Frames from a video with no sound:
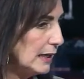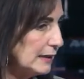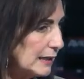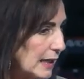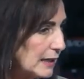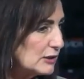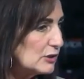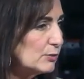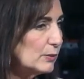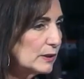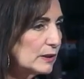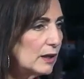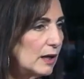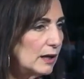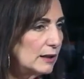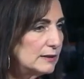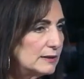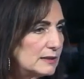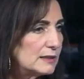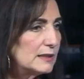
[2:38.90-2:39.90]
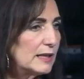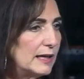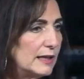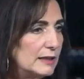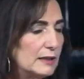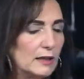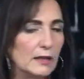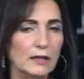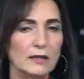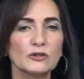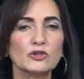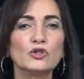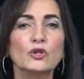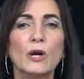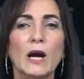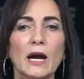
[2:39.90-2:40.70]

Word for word: And that's what God is saying to us.